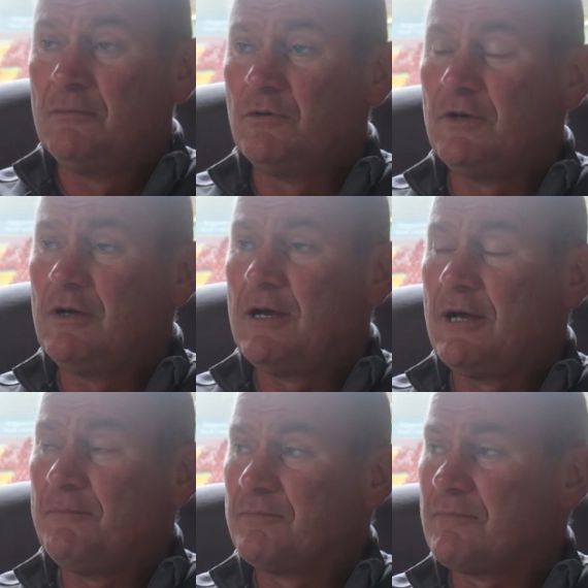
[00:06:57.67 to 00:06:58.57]
But
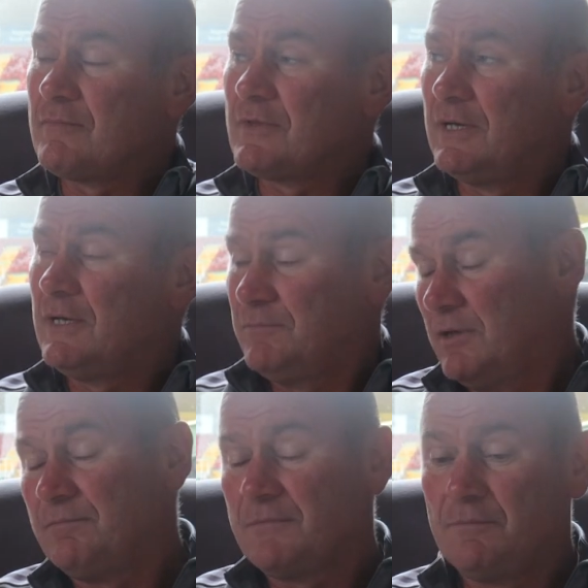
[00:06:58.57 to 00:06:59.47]

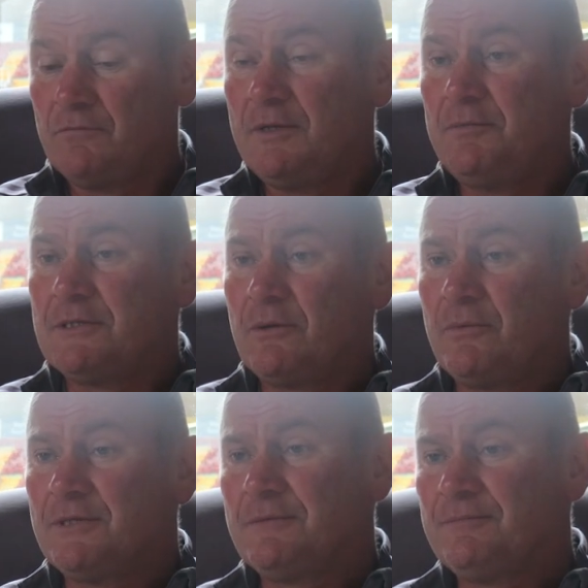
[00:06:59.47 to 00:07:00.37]
I'm really pleased how it
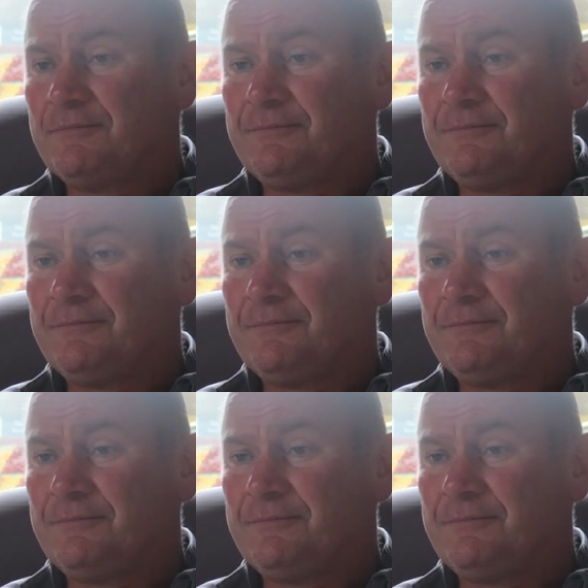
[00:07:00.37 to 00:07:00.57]
went.